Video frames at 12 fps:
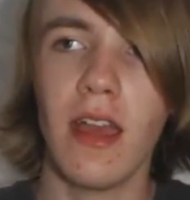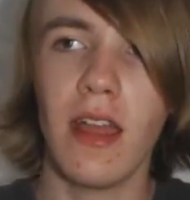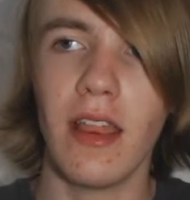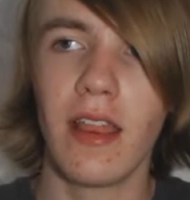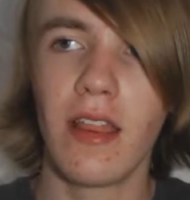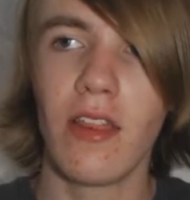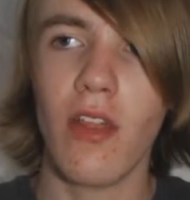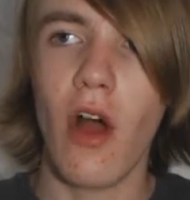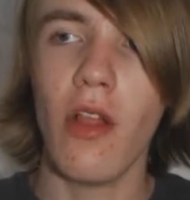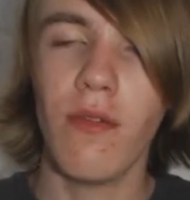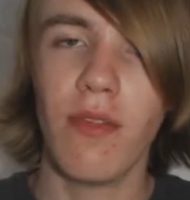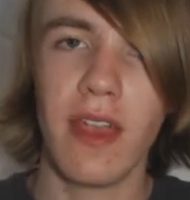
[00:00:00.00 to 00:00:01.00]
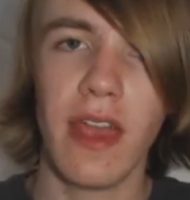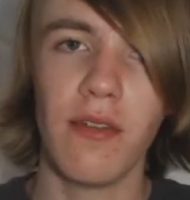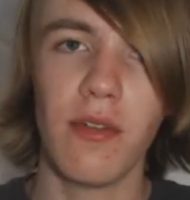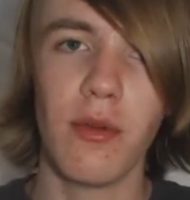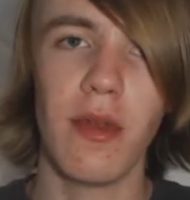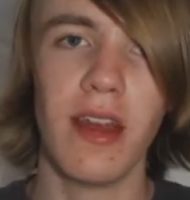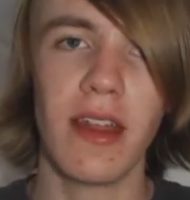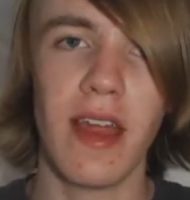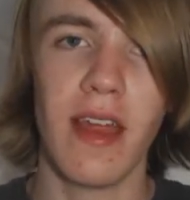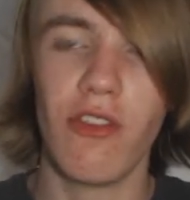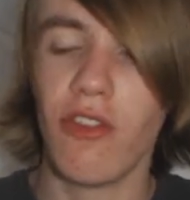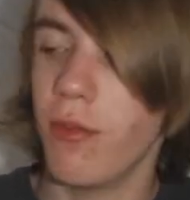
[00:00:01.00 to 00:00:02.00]
it's all of the Afterman
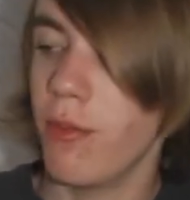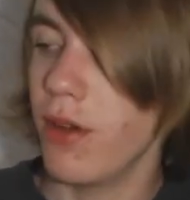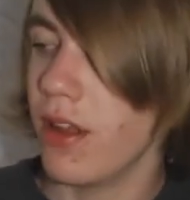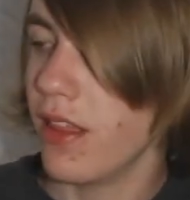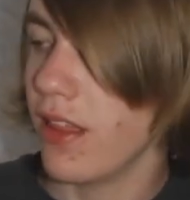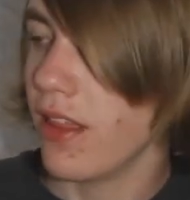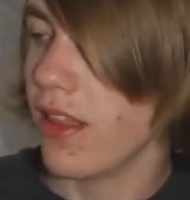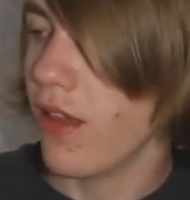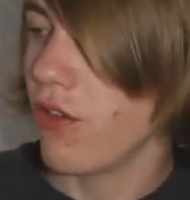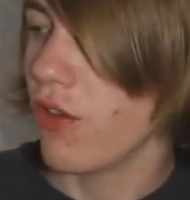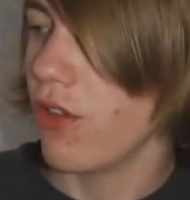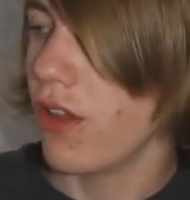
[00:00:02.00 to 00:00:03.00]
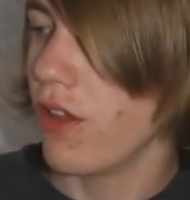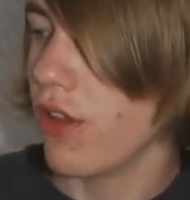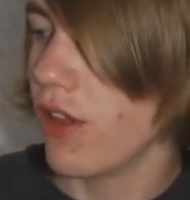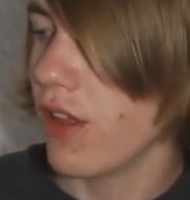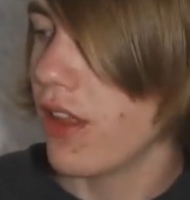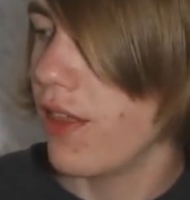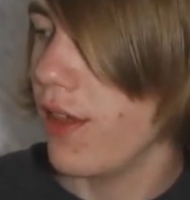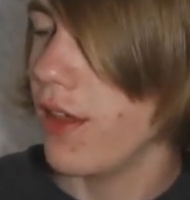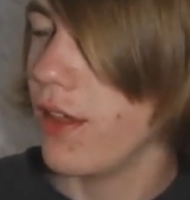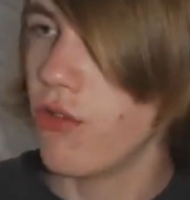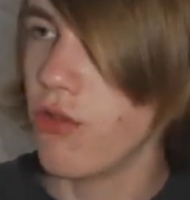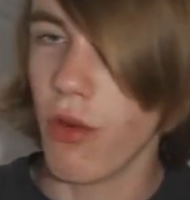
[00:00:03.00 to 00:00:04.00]
Ascension, but it's essentially just
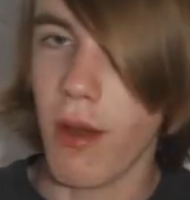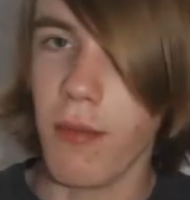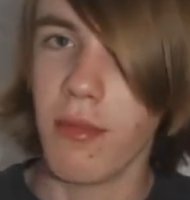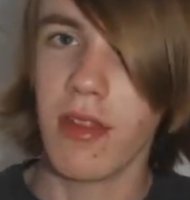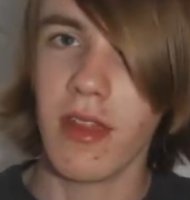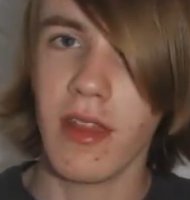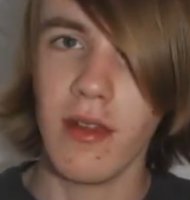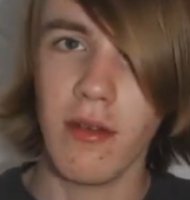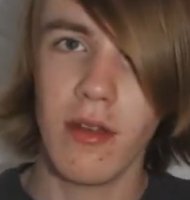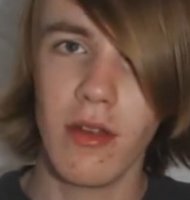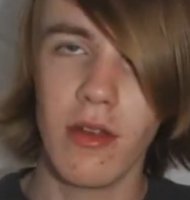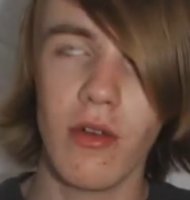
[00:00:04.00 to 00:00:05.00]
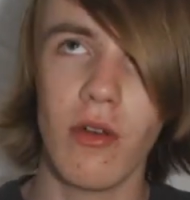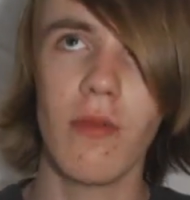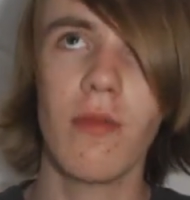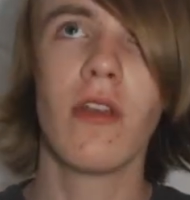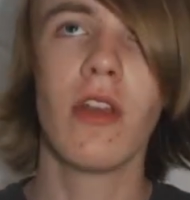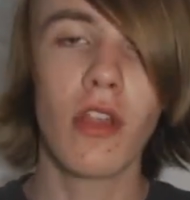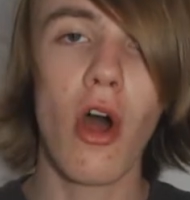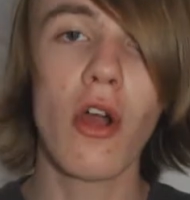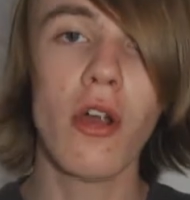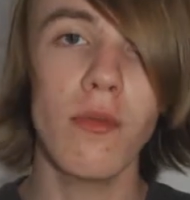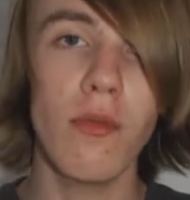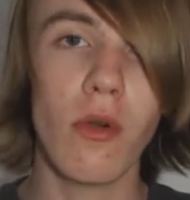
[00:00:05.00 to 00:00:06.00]
the drums and or
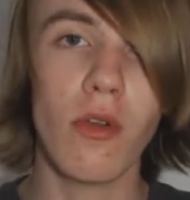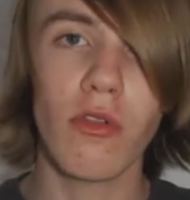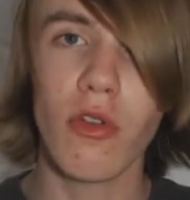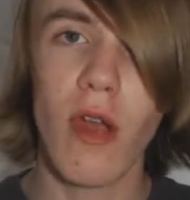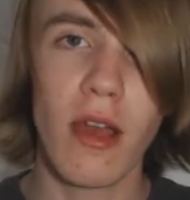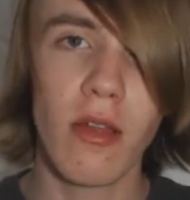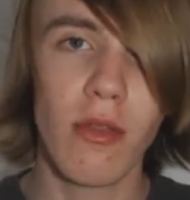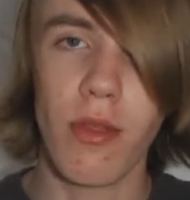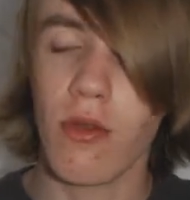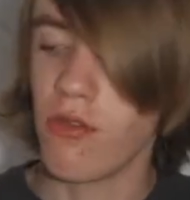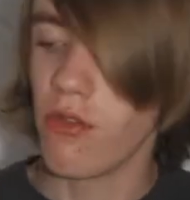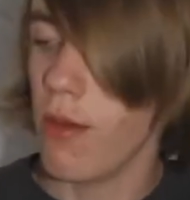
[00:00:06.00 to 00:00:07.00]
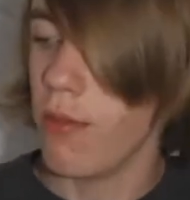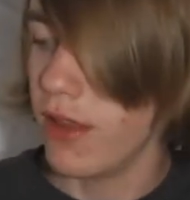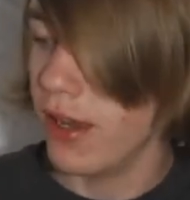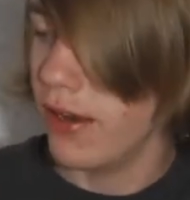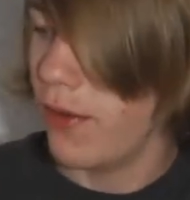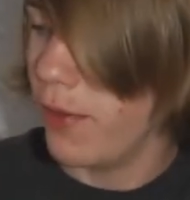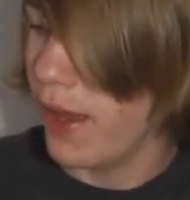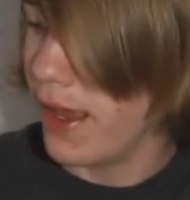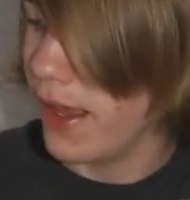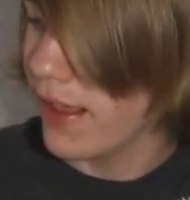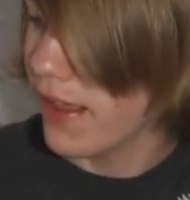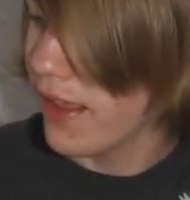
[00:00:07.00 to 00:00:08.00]
guitar and vocal tracks with no drums and no
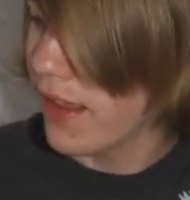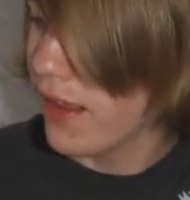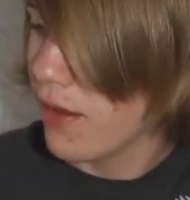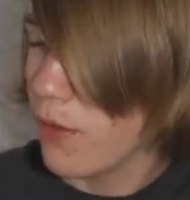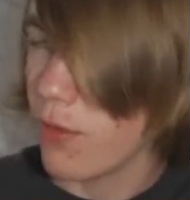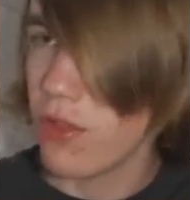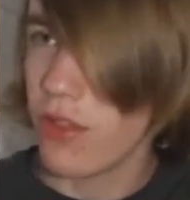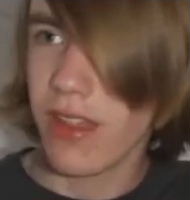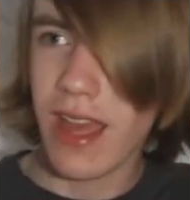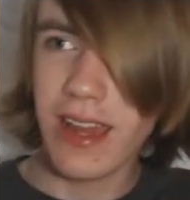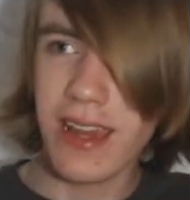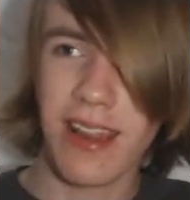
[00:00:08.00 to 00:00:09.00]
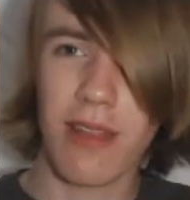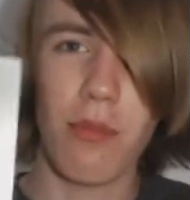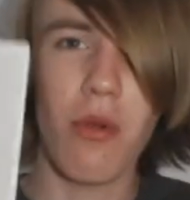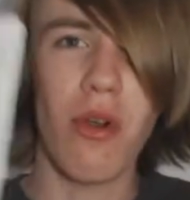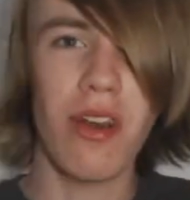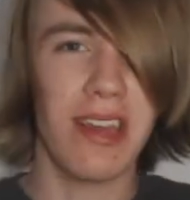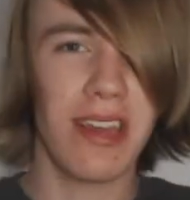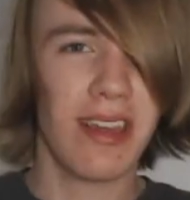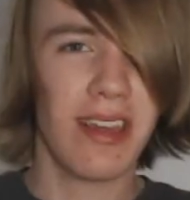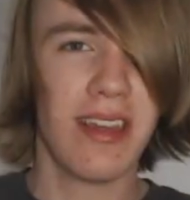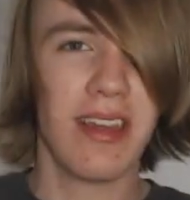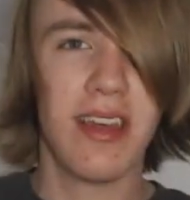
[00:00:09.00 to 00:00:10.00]
bass, which is kind of
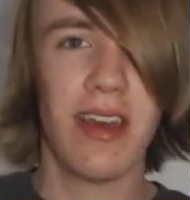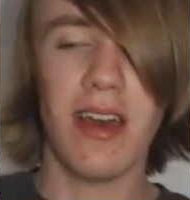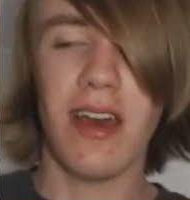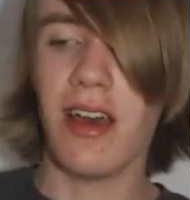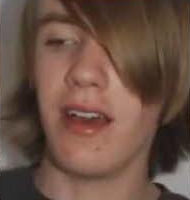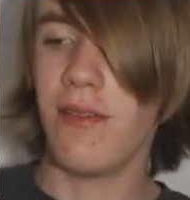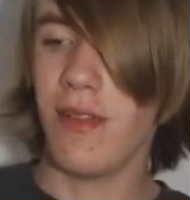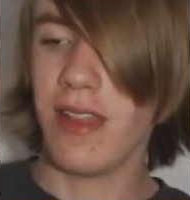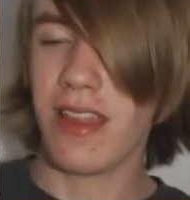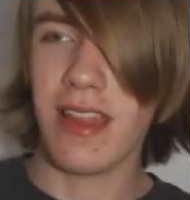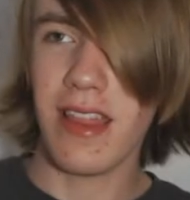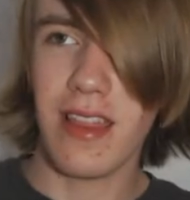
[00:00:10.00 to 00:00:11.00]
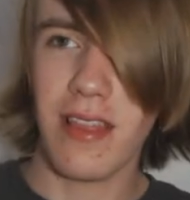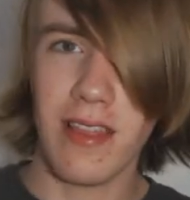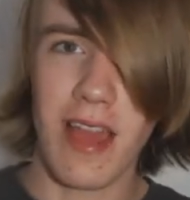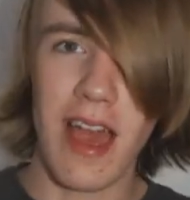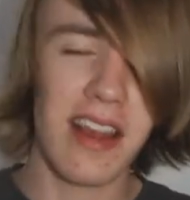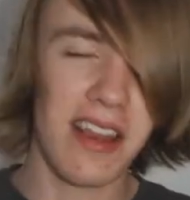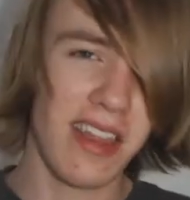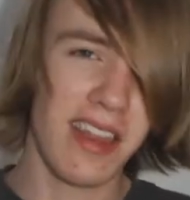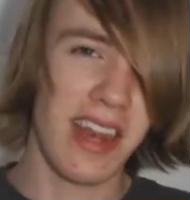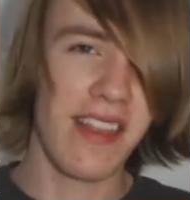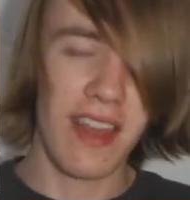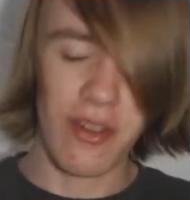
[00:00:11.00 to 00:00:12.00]
disappointing. Uh, it's
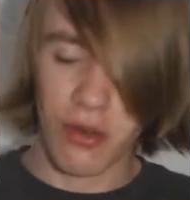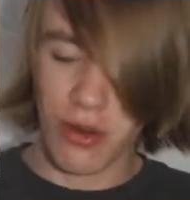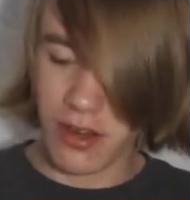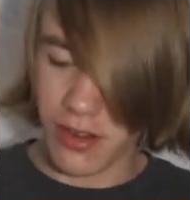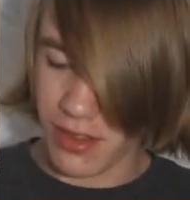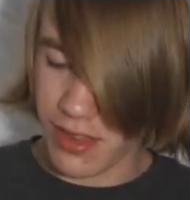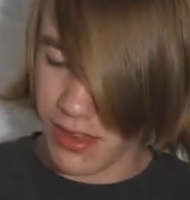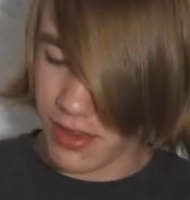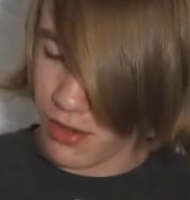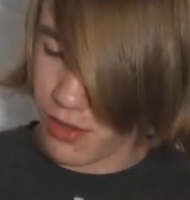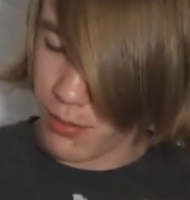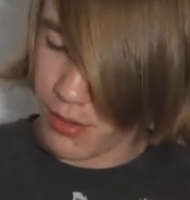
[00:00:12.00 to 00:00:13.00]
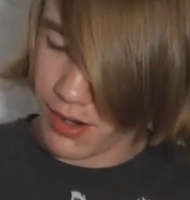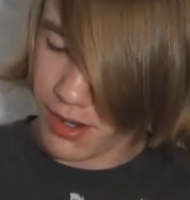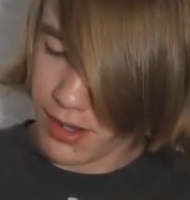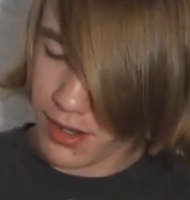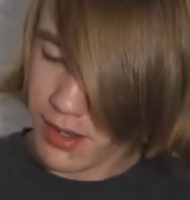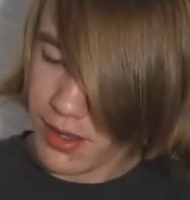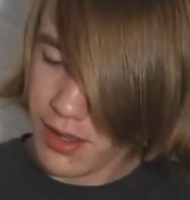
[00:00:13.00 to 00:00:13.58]
honestly not that great to listen to, but uh,